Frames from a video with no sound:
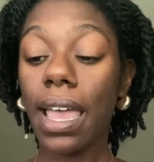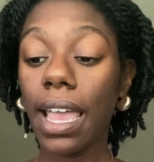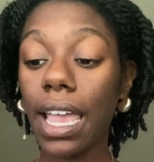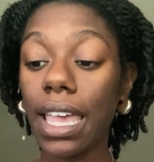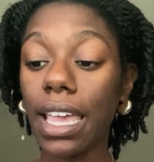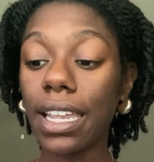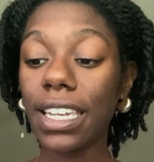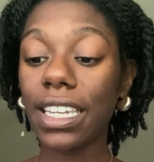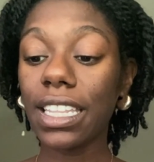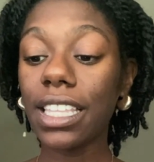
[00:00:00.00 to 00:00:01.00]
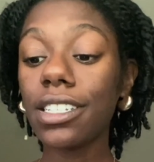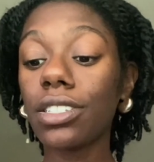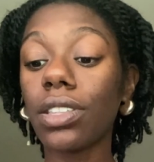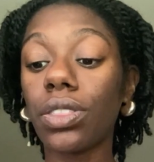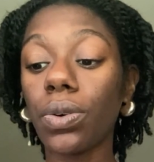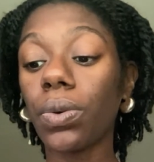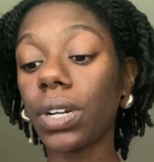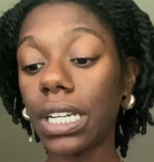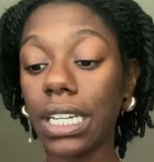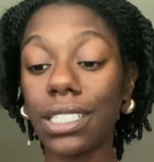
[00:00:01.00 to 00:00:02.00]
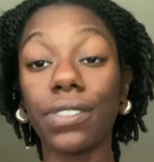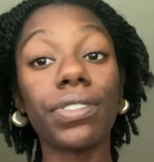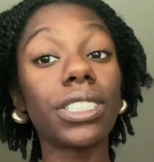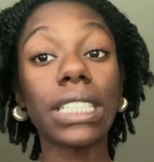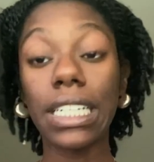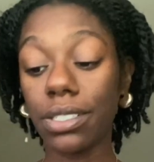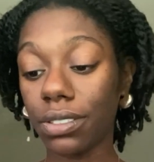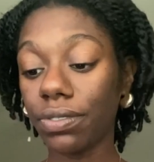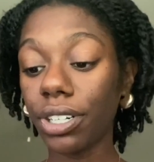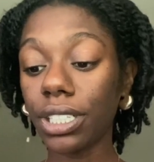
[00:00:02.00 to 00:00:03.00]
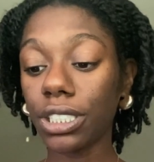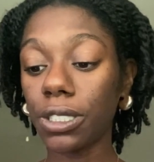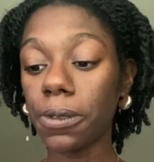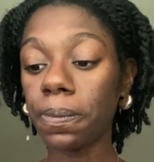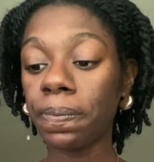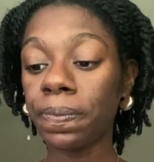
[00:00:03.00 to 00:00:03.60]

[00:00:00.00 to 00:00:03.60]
And this is the thorn in his flesh that he's referring to.